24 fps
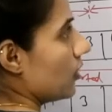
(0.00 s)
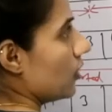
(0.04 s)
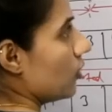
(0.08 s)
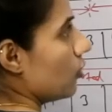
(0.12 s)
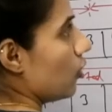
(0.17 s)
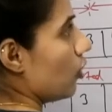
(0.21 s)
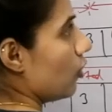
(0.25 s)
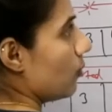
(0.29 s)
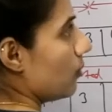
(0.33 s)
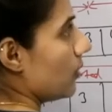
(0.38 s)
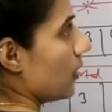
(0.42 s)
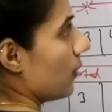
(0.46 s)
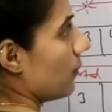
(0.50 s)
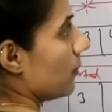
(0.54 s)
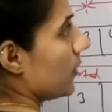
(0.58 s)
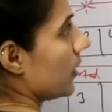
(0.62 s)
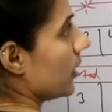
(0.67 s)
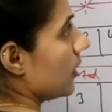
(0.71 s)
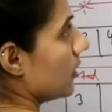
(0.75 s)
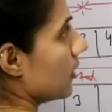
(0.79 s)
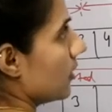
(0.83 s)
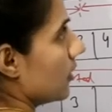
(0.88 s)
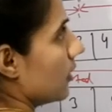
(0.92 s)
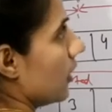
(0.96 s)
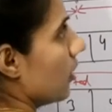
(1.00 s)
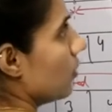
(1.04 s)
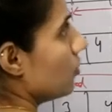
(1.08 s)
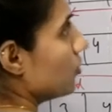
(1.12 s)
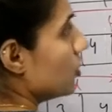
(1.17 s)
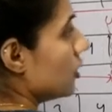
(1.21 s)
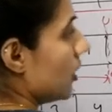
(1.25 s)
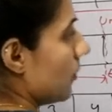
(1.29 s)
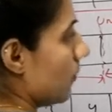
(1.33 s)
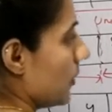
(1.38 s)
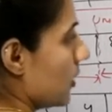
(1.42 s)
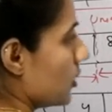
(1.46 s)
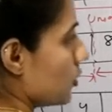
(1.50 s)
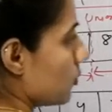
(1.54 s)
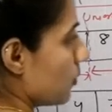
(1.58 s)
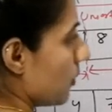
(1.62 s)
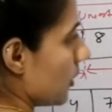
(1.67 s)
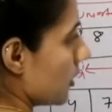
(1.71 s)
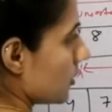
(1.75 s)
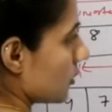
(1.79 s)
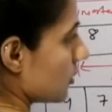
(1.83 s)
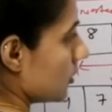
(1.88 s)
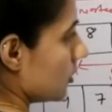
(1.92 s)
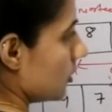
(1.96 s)
will not be updated. Now j plus
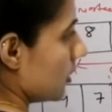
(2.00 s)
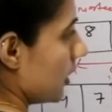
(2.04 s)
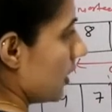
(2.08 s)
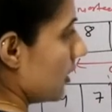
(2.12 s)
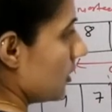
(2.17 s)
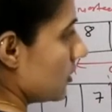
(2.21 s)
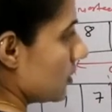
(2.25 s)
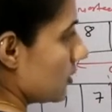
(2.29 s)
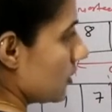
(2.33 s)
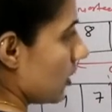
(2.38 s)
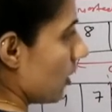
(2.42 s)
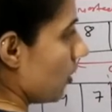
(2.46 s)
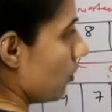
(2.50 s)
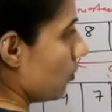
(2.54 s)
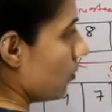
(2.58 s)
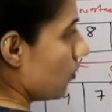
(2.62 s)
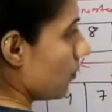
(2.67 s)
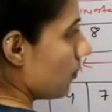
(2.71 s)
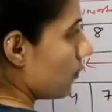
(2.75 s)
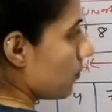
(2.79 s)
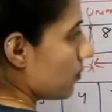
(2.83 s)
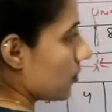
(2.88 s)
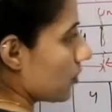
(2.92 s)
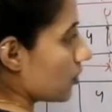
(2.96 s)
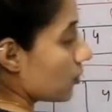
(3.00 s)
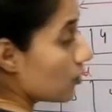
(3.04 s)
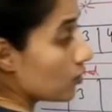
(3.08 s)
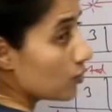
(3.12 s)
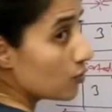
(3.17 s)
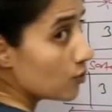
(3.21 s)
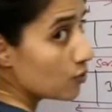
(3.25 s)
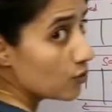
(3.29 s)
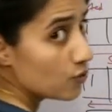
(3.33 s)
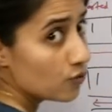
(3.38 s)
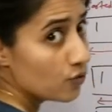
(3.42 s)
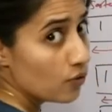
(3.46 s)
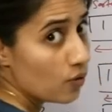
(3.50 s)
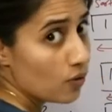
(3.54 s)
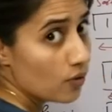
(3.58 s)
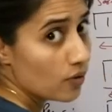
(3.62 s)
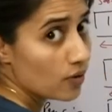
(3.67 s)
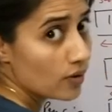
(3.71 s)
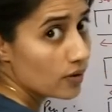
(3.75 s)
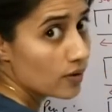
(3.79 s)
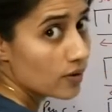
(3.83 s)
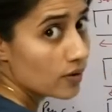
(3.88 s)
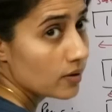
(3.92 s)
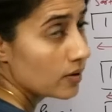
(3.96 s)
plus, j is now
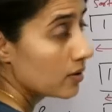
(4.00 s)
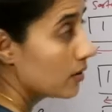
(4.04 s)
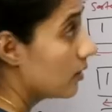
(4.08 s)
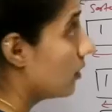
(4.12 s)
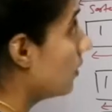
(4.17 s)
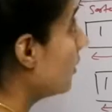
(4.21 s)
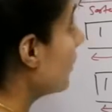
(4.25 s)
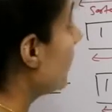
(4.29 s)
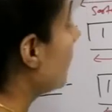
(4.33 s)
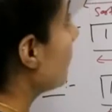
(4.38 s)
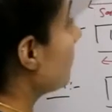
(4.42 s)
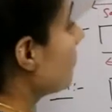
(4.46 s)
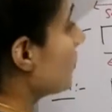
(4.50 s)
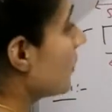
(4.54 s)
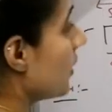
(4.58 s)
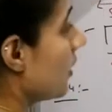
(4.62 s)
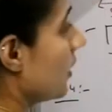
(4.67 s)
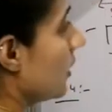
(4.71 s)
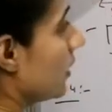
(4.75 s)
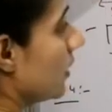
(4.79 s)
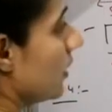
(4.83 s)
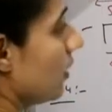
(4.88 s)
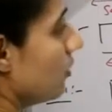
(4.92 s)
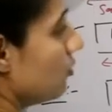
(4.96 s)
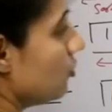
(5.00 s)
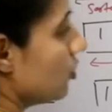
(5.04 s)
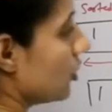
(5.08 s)
4. Okay, now